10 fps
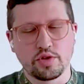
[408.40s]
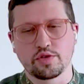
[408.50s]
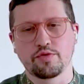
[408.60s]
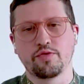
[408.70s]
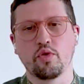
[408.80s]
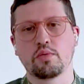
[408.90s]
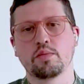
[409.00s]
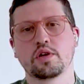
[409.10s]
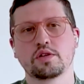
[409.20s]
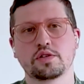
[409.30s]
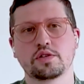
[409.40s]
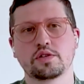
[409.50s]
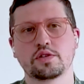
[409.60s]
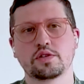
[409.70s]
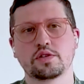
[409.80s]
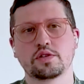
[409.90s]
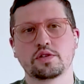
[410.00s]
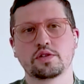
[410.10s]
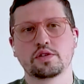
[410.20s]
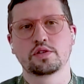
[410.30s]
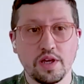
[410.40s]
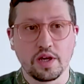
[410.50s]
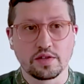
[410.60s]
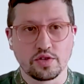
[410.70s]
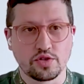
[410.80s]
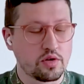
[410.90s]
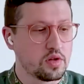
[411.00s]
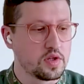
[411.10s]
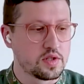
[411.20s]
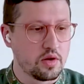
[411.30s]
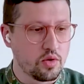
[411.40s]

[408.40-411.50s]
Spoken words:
a choice of format. For me as a journalist,